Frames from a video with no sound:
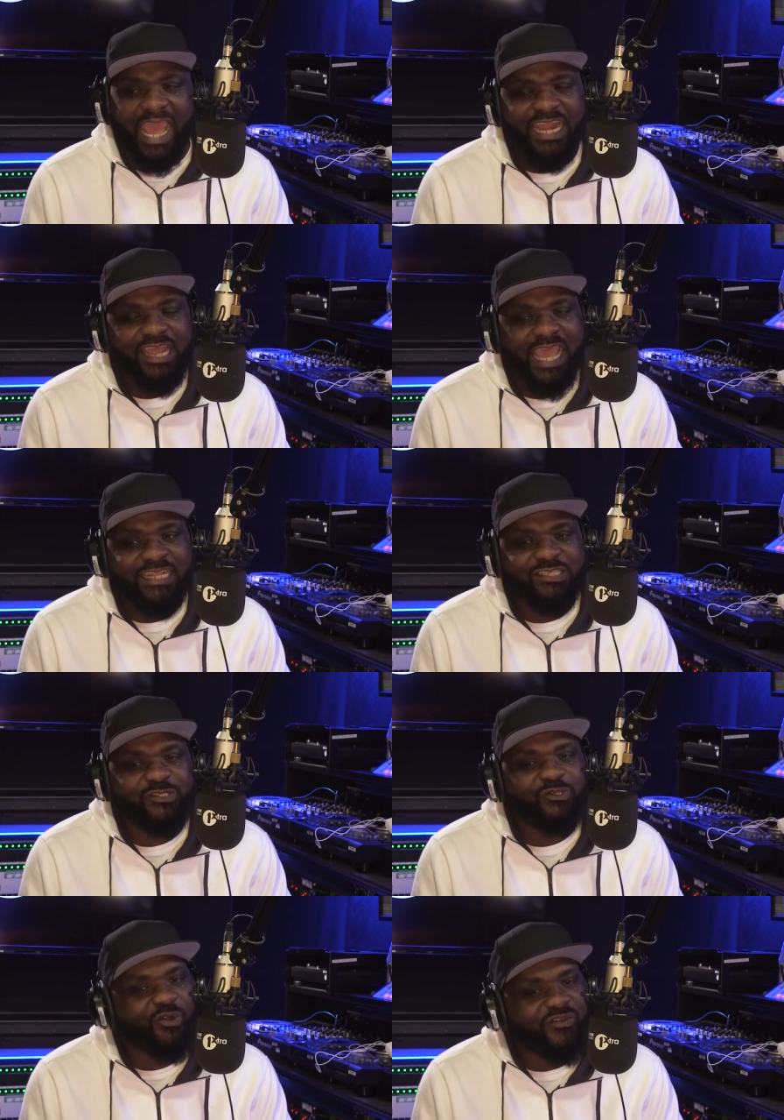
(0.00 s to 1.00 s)
And and
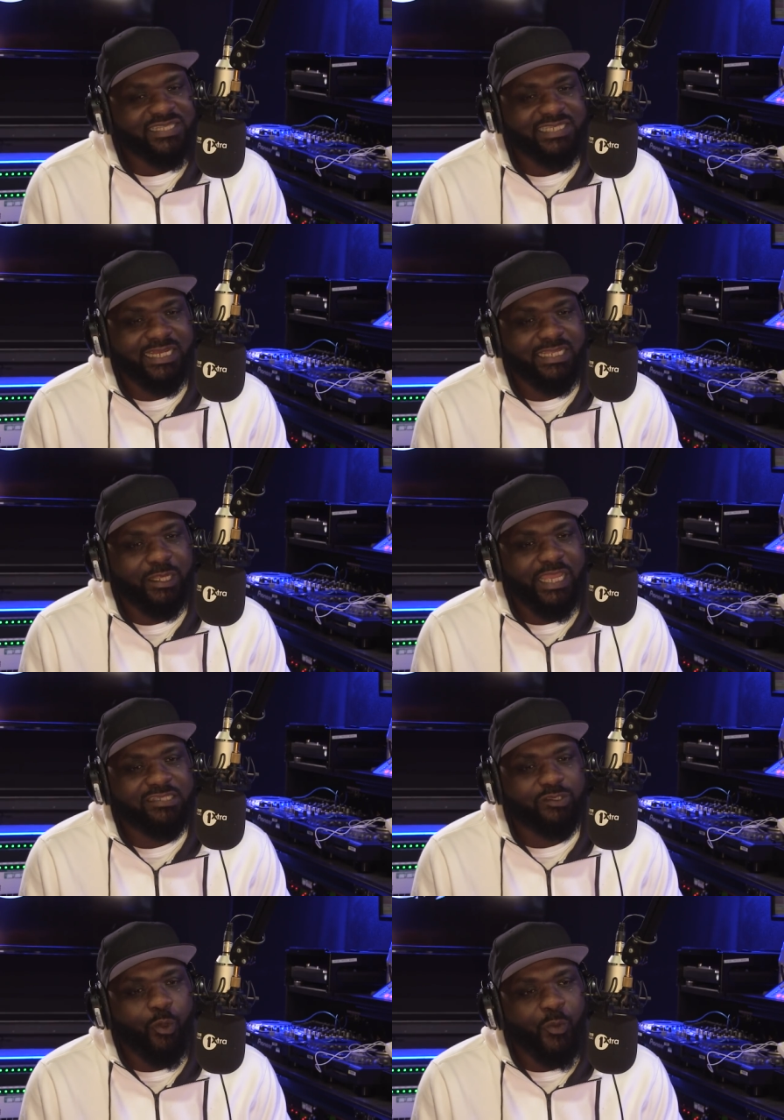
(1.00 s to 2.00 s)
storytelling
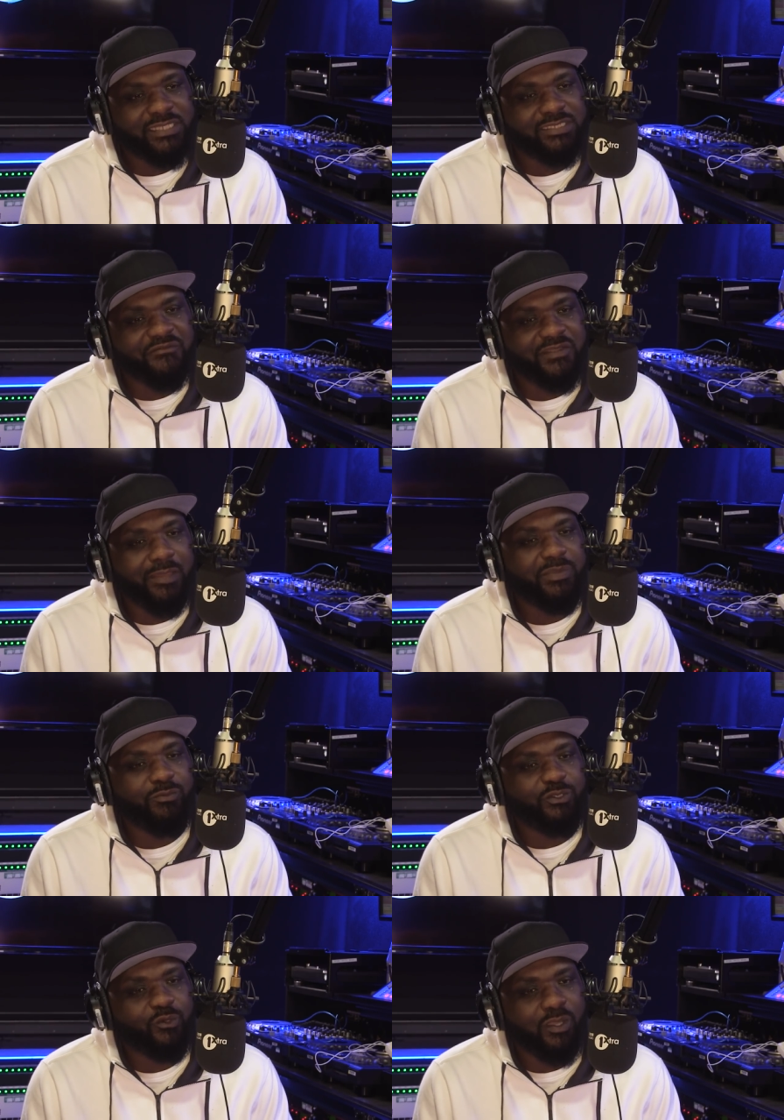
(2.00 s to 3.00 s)
is always something that
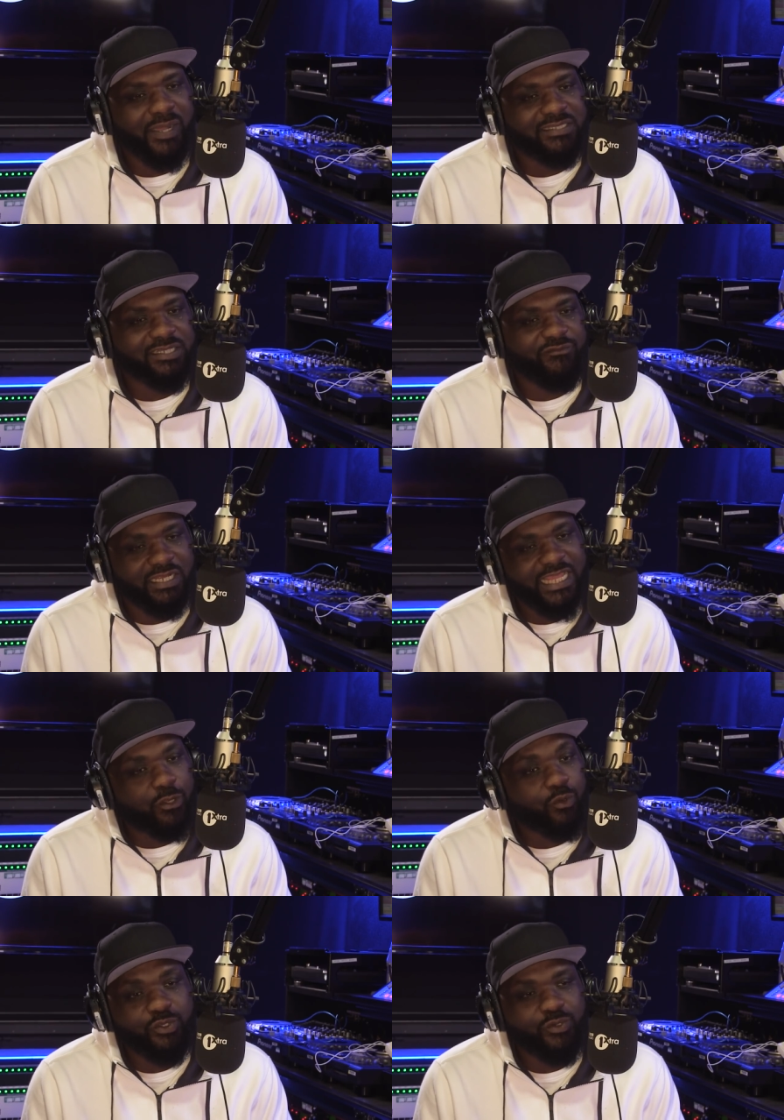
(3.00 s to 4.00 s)
people talk about. Slick Rick. They
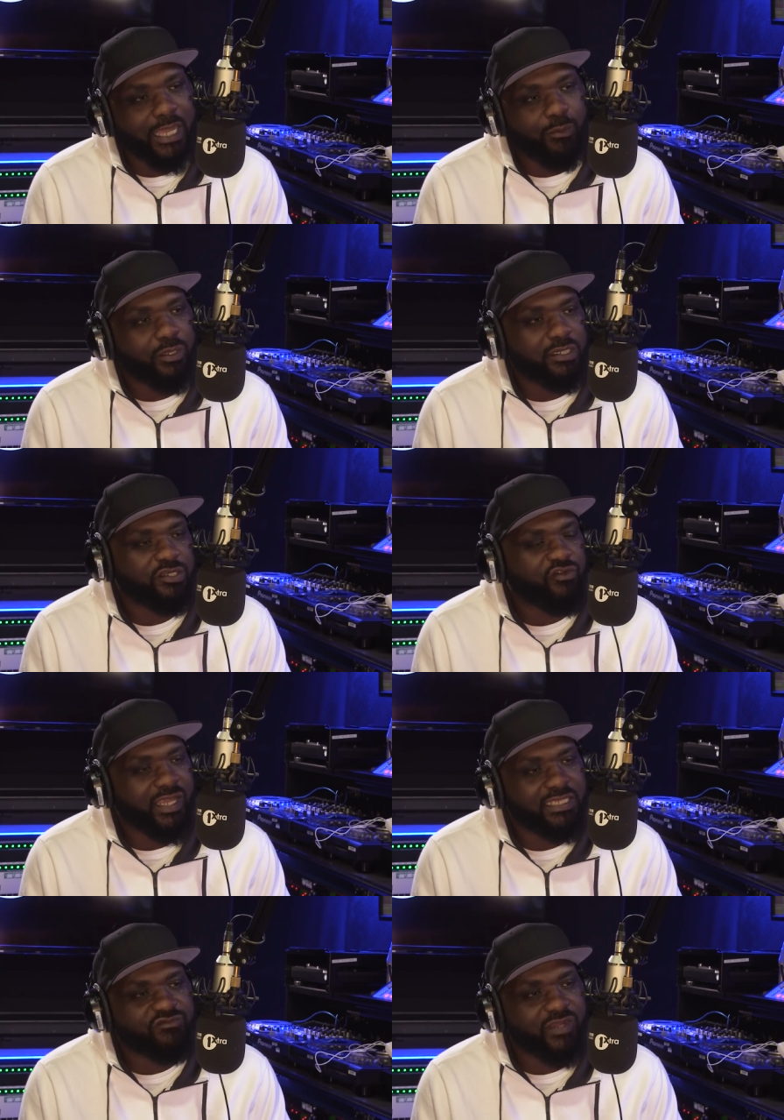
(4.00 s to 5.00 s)
call you like one of the
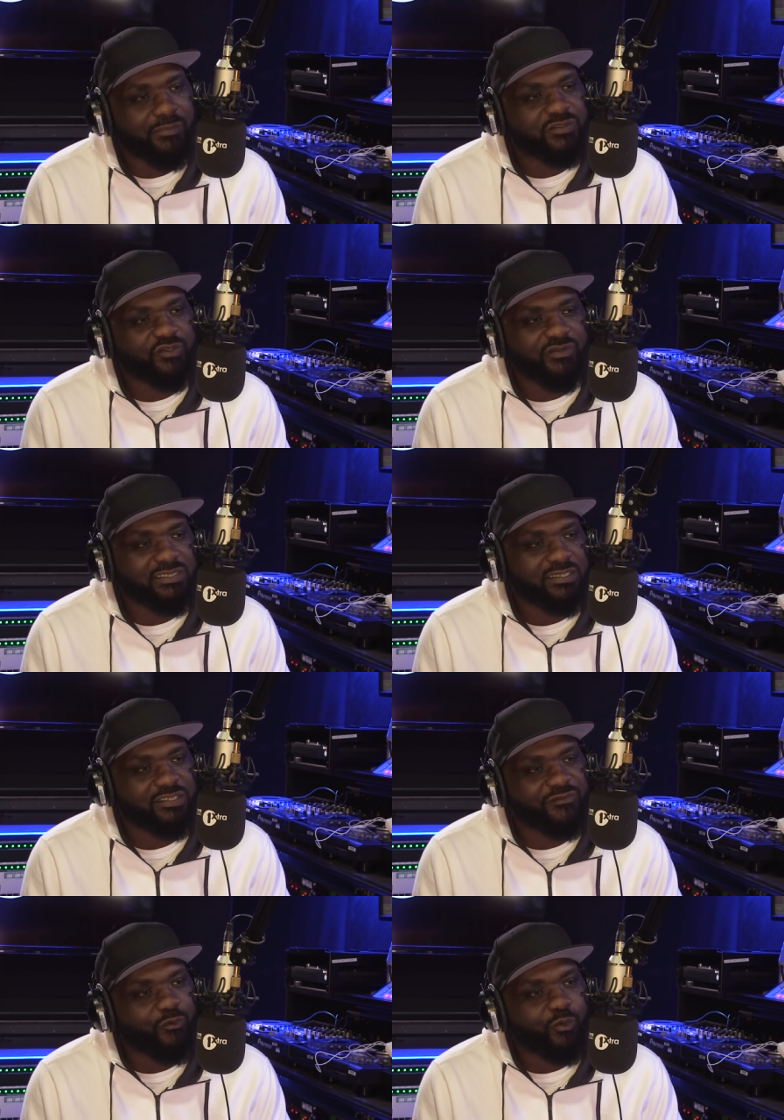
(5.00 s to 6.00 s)
greatest rap
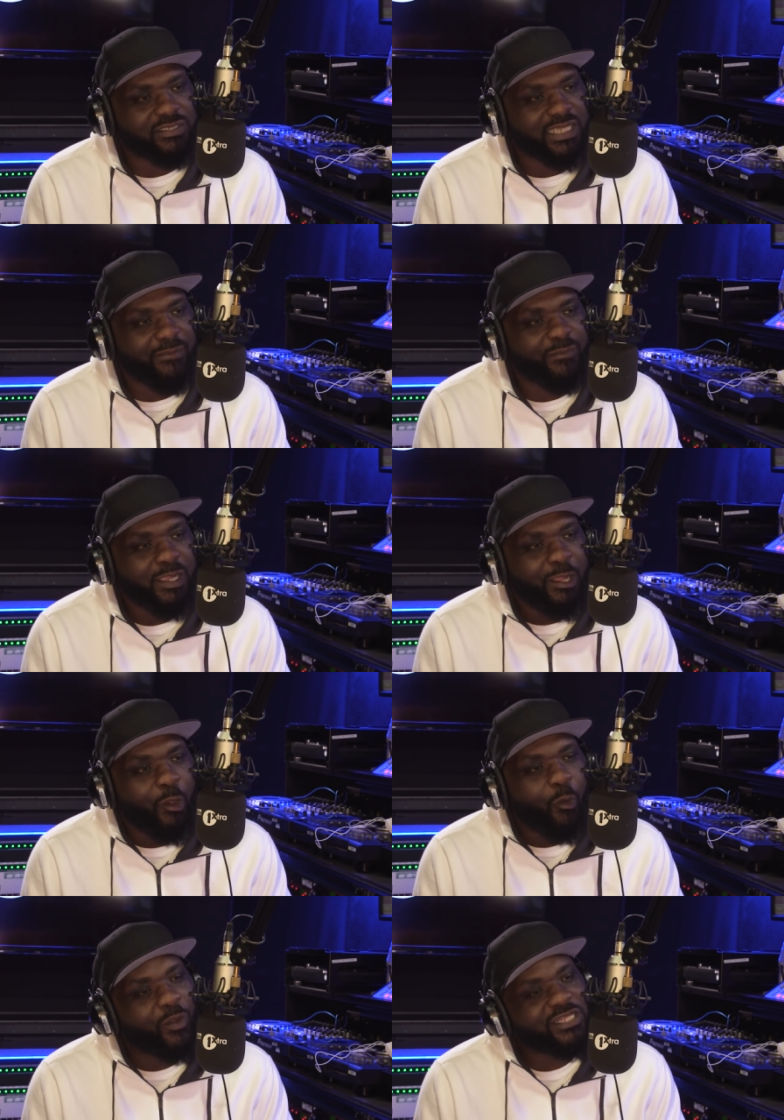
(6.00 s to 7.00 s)
storytellers of all time.
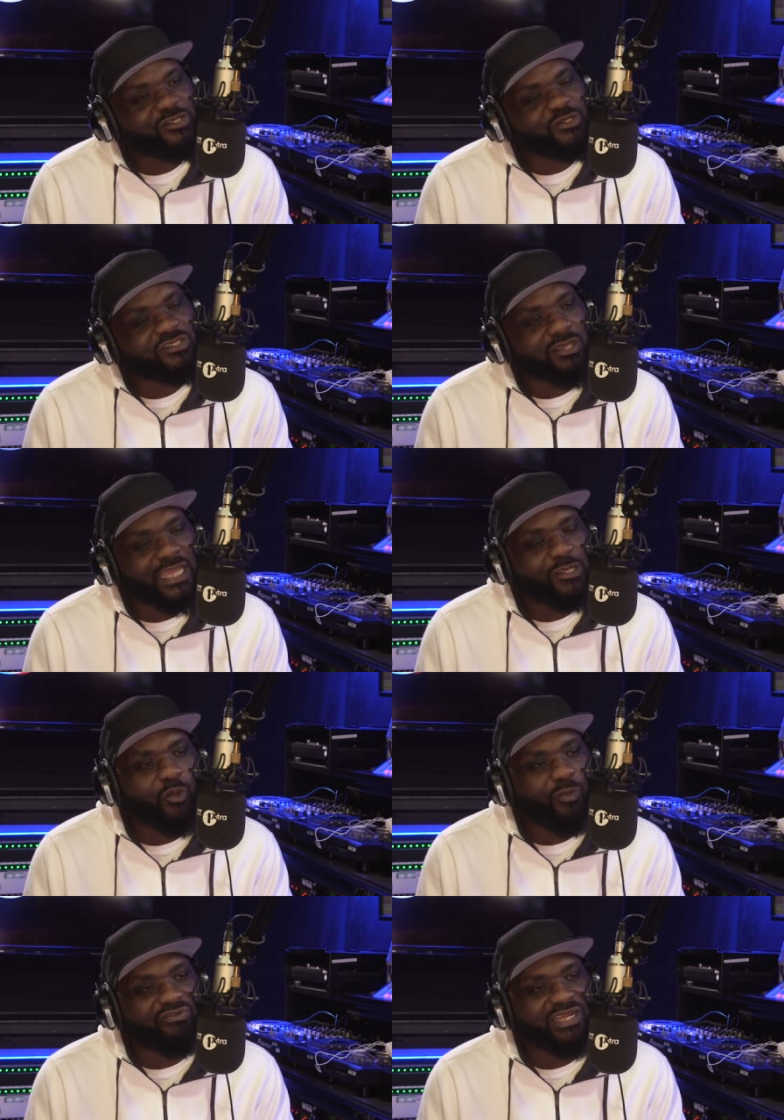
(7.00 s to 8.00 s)
When did you start
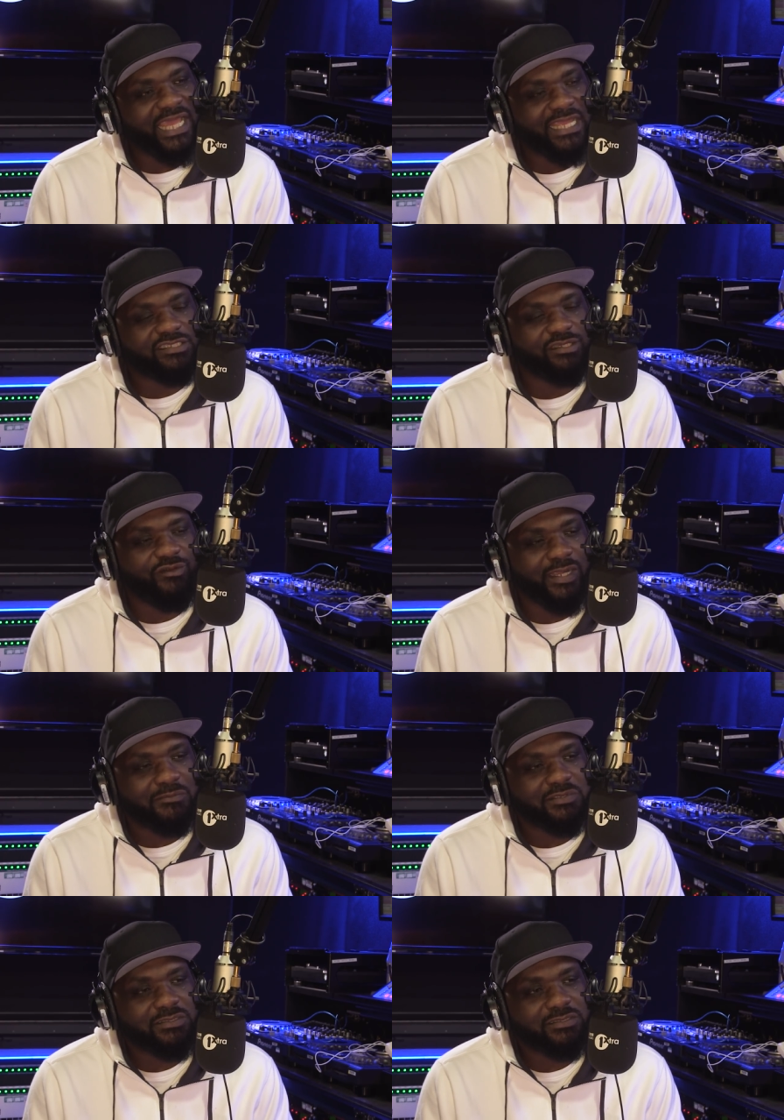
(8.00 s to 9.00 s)
incorporating that into your
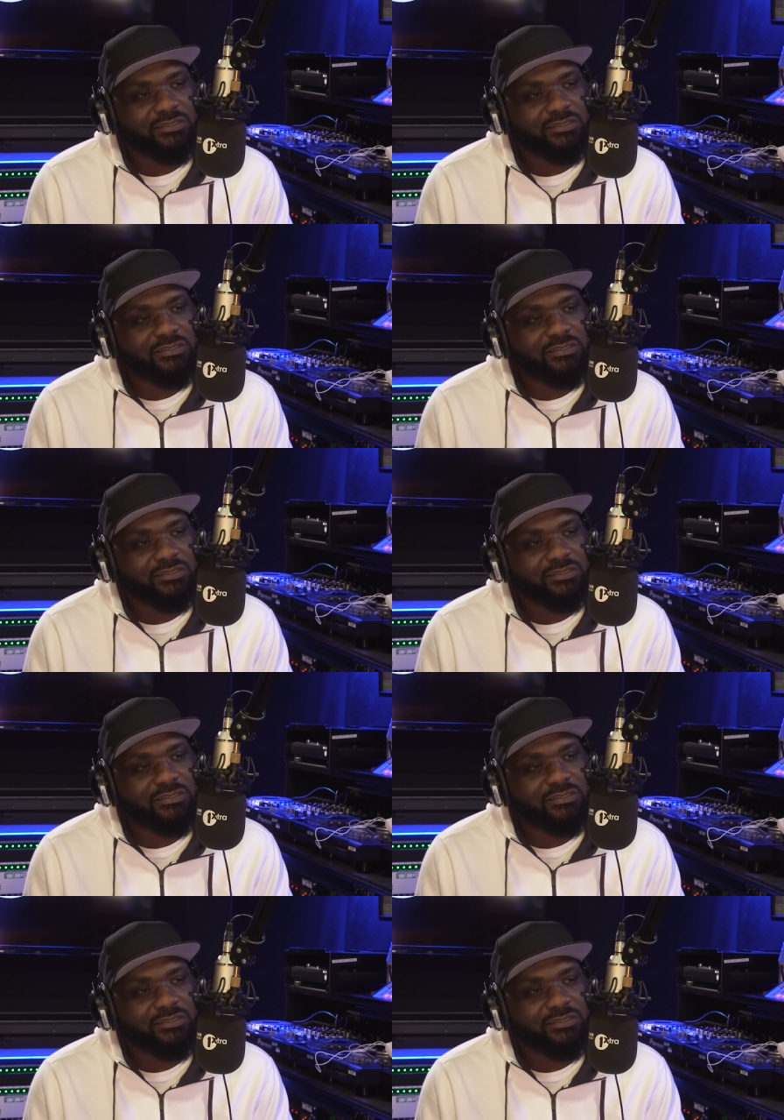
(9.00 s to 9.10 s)
rhymes?